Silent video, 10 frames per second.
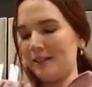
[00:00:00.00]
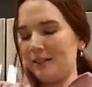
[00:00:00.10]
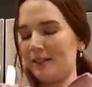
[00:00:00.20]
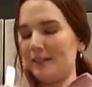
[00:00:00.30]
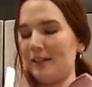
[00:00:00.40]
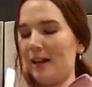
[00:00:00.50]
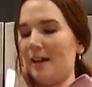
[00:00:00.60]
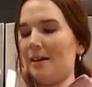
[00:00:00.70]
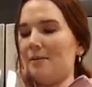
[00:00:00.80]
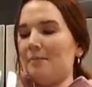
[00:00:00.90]

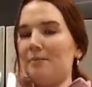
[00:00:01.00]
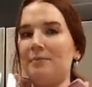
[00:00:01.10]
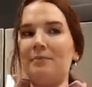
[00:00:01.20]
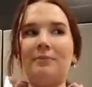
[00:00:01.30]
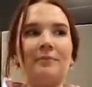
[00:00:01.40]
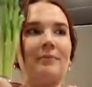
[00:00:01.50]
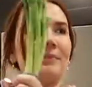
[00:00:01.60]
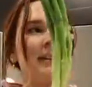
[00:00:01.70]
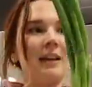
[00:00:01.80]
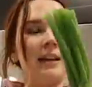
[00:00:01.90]
Some
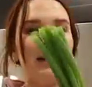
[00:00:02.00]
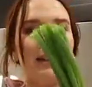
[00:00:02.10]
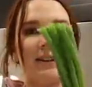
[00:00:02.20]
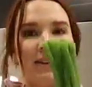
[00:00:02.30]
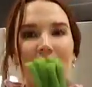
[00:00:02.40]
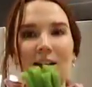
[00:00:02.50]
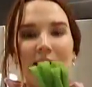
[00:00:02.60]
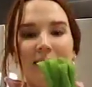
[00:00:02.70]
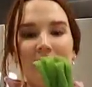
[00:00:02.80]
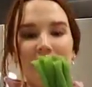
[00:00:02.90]
green
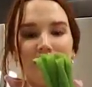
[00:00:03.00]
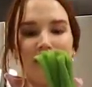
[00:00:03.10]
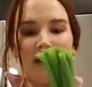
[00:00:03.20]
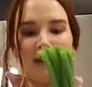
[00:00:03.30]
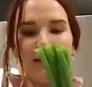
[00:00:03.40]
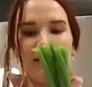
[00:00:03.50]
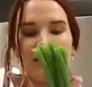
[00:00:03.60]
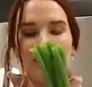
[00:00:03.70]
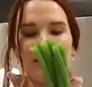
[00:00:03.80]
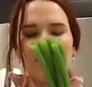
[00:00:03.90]
onions
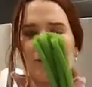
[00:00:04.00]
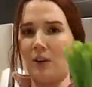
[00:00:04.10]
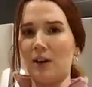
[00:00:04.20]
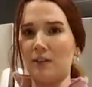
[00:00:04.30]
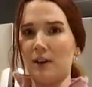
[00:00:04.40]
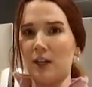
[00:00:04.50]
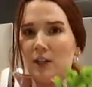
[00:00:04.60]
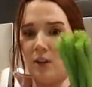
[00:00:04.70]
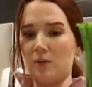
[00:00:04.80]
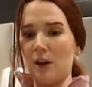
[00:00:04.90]
because we're running very low.